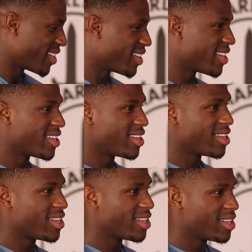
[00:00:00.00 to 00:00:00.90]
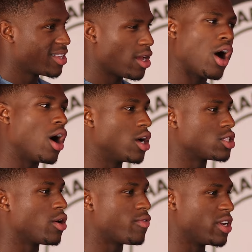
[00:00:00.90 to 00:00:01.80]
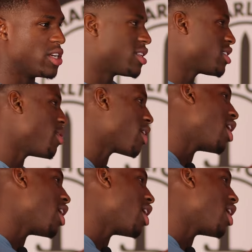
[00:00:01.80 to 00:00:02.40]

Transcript: did you make that out? Oh, ah, top finish. This my